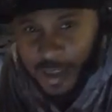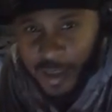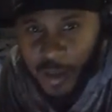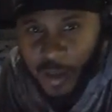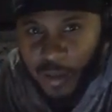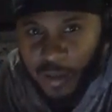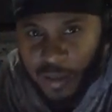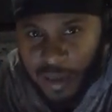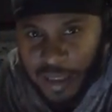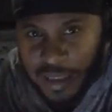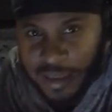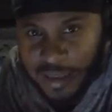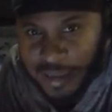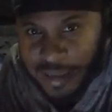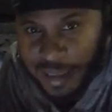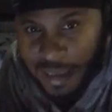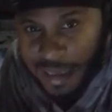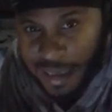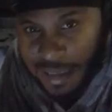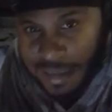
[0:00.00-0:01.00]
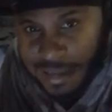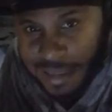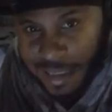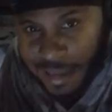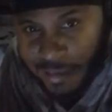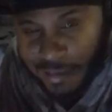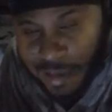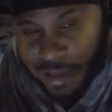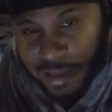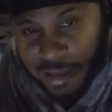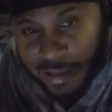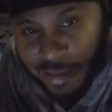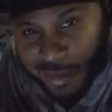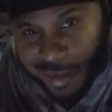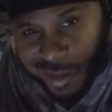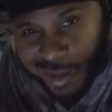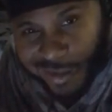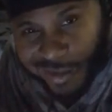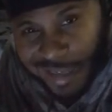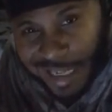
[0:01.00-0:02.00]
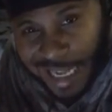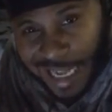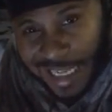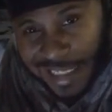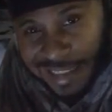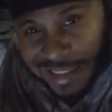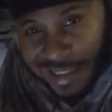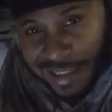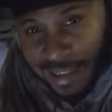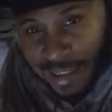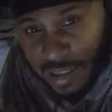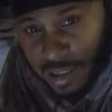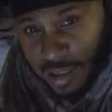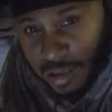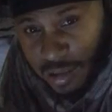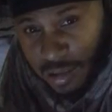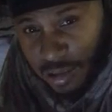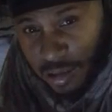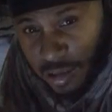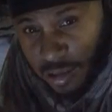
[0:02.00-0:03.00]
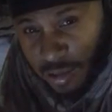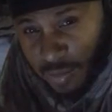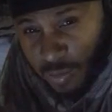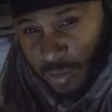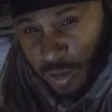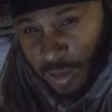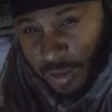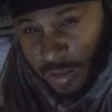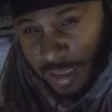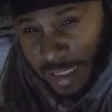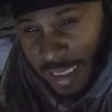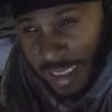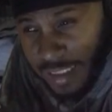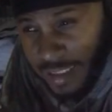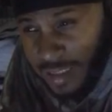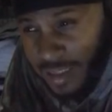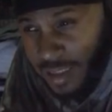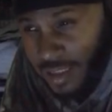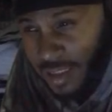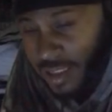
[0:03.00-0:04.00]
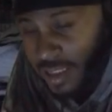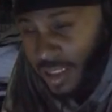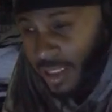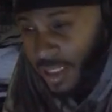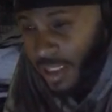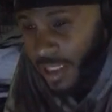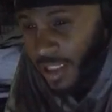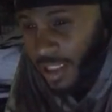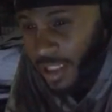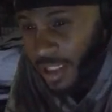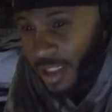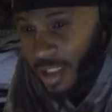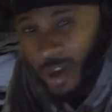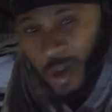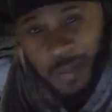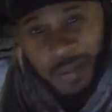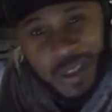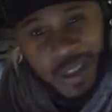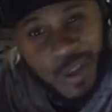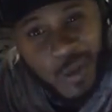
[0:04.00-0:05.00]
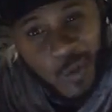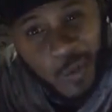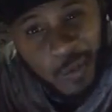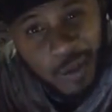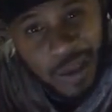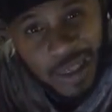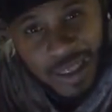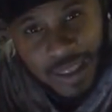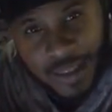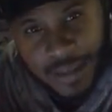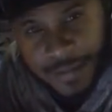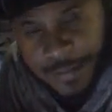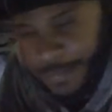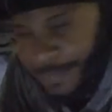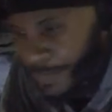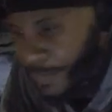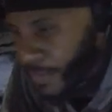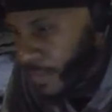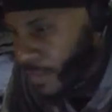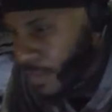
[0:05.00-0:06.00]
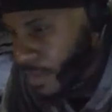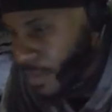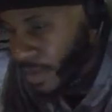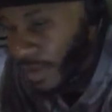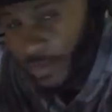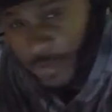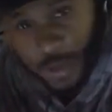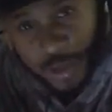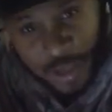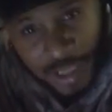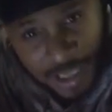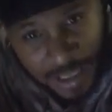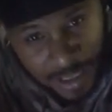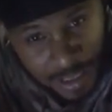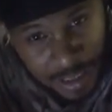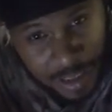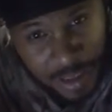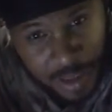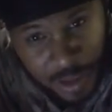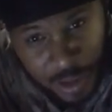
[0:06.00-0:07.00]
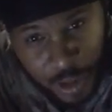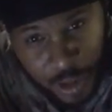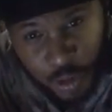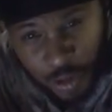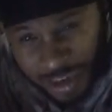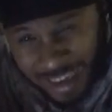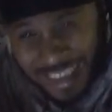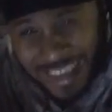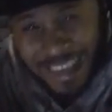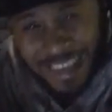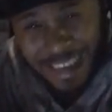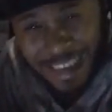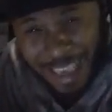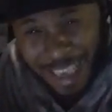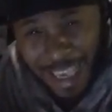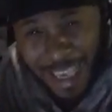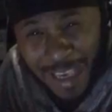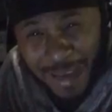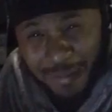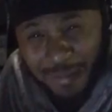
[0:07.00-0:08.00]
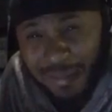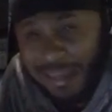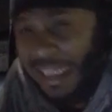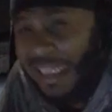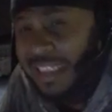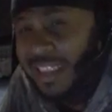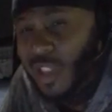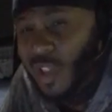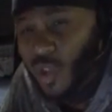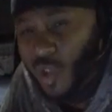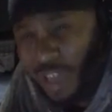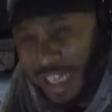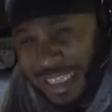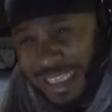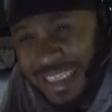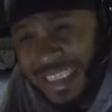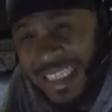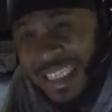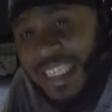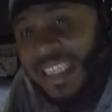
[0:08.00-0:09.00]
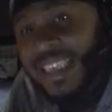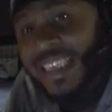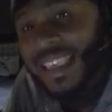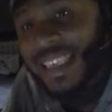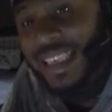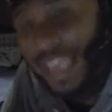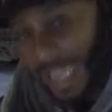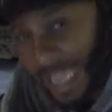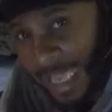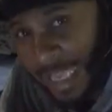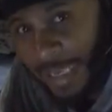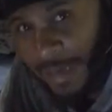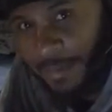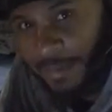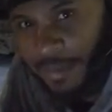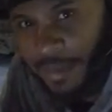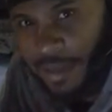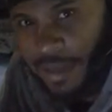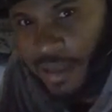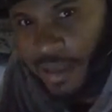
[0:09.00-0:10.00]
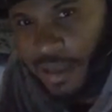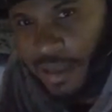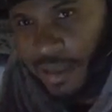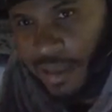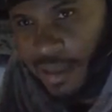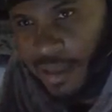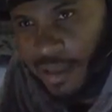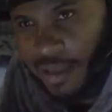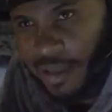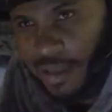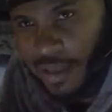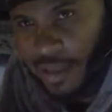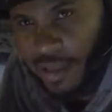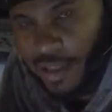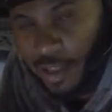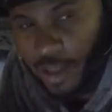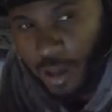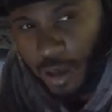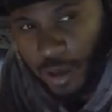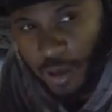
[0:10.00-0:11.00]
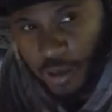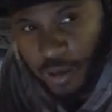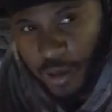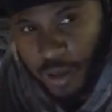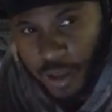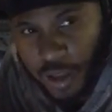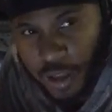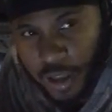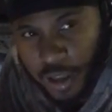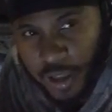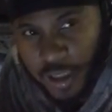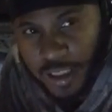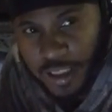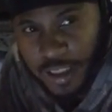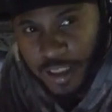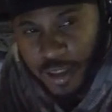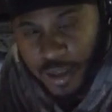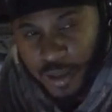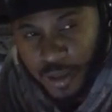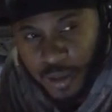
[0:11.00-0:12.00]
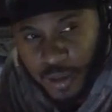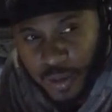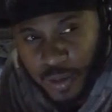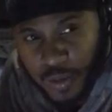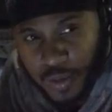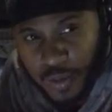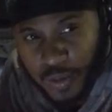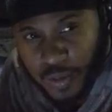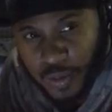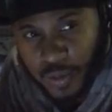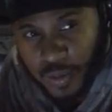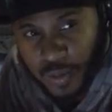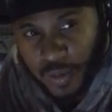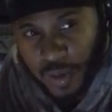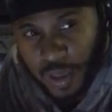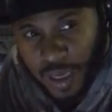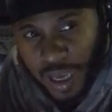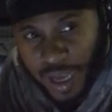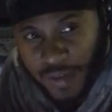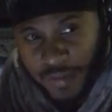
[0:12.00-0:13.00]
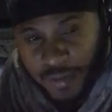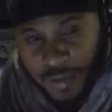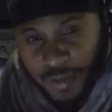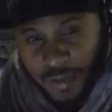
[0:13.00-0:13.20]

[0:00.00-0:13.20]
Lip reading: the guy's like real nasty, real nasty, don't be too picky. If you're trying to get into the trucking game, like the trucking game, you're going to have